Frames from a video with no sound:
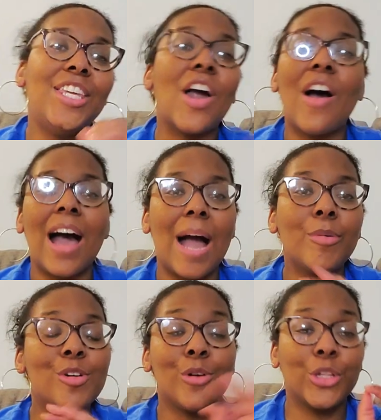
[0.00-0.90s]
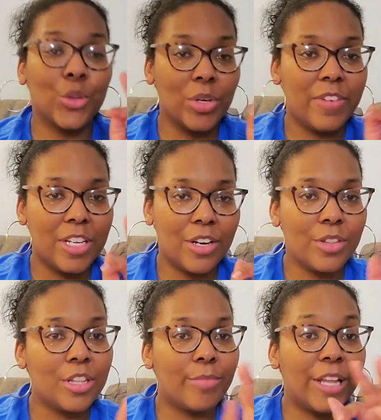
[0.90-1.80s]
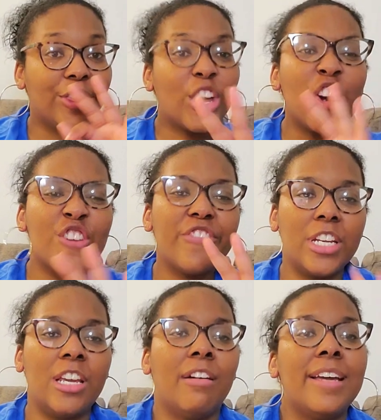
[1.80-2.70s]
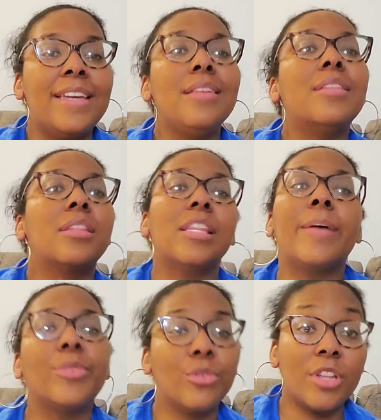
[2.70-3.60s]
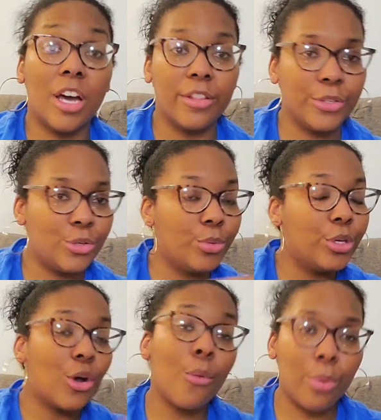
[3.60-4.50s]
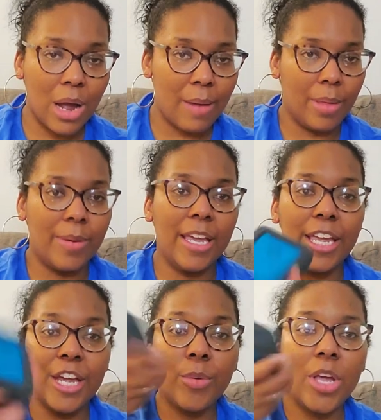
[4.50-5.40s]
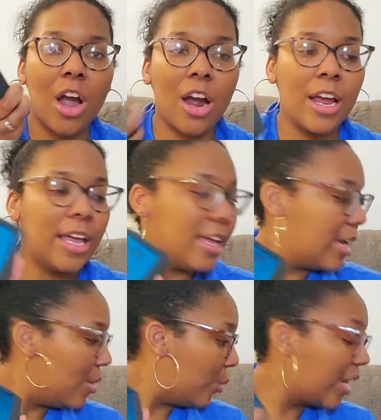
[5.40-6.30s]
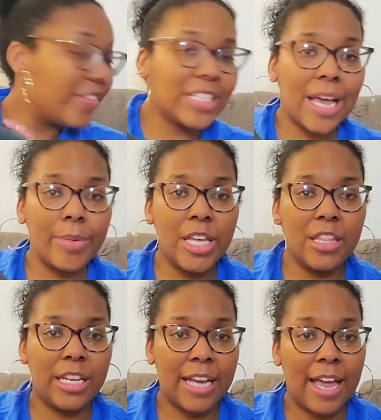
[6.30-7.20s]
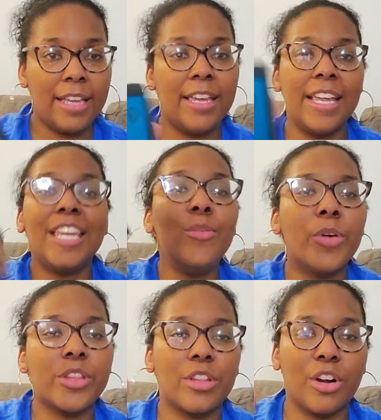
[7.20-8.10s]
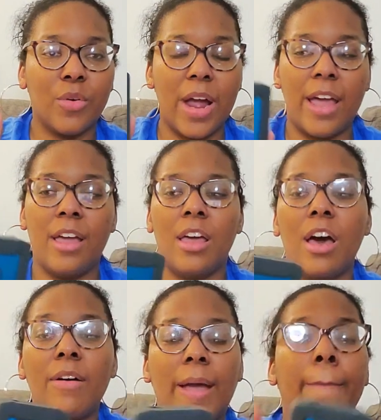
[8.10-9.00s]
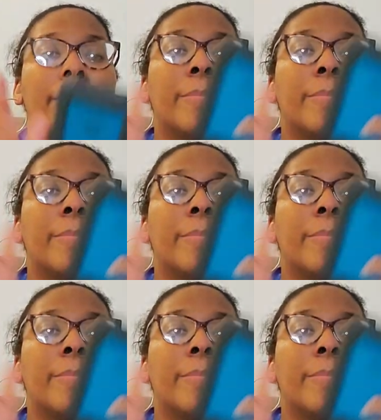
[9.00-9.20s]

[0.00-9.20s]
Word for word: y'all i'm recording three videos this is my third video and he slept through the other two with no problem and here we are whatever time it is at night and he wants to start crying okay